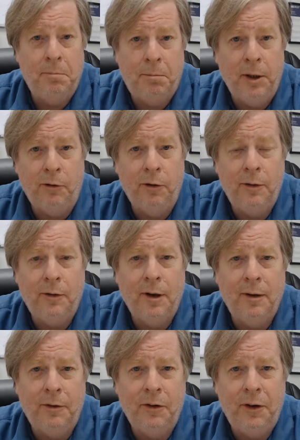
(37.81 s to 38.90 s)
pitches
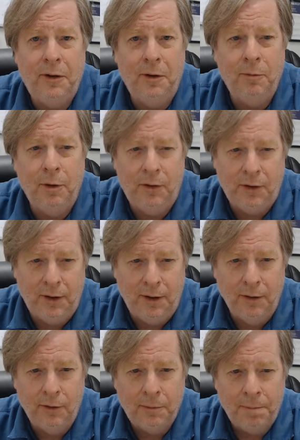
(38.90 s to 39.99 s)
I've seen in recent
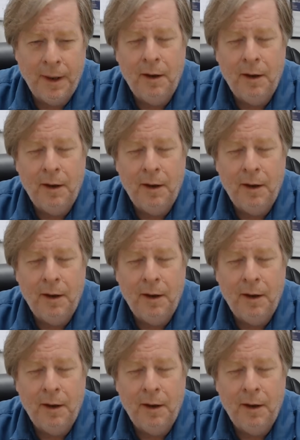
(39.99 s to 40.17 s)
years.